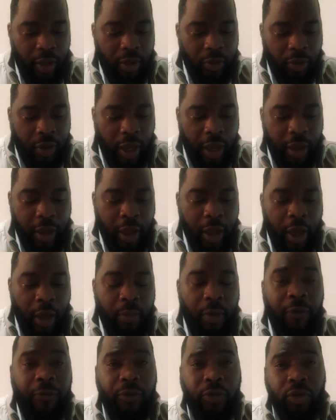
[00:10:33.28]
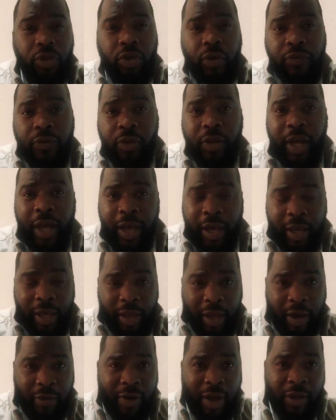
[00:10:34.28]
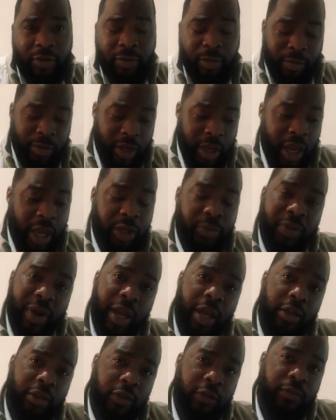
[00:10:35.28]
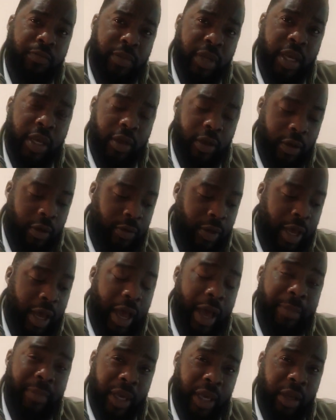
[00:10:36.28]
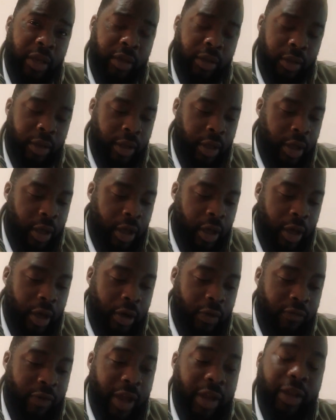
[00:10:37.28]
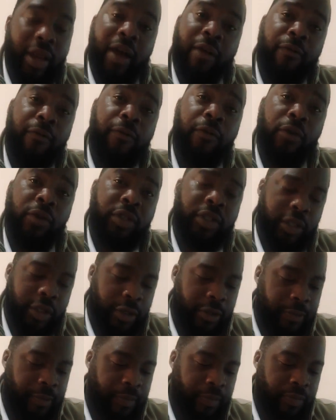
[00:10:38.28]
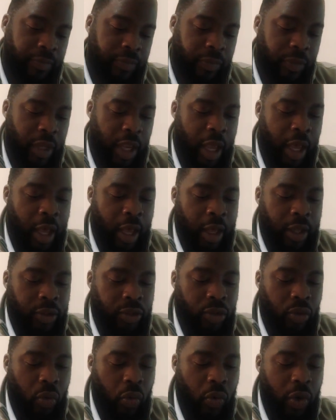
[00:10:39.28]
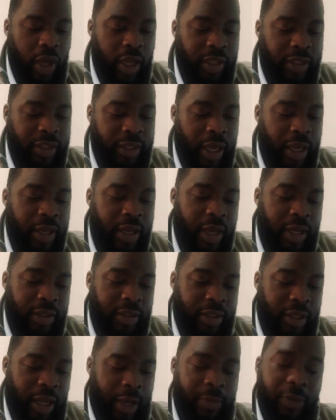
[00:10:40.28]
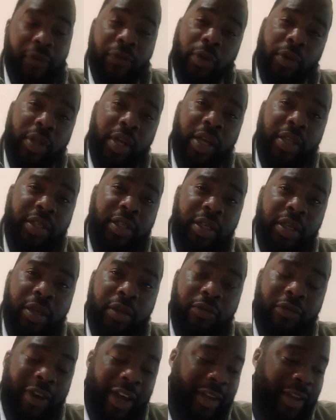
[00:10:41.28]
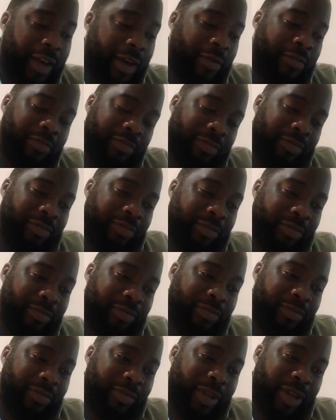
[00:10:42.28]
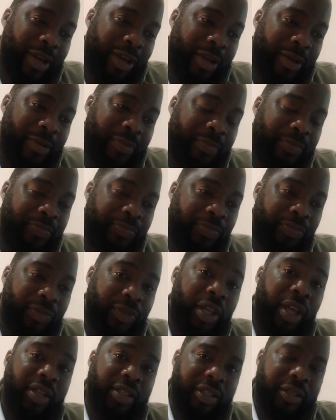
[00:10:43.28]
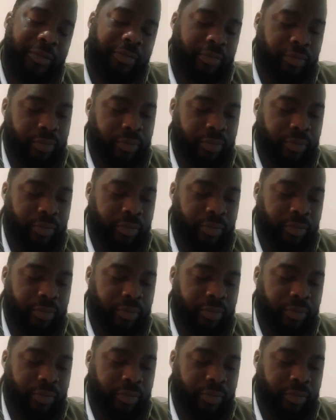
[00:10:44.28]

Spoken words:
Okay? But for those of you that are around the age bracket of me, or that I'm in, write down 40. So in 10 years' time, if you're 30, write down 30.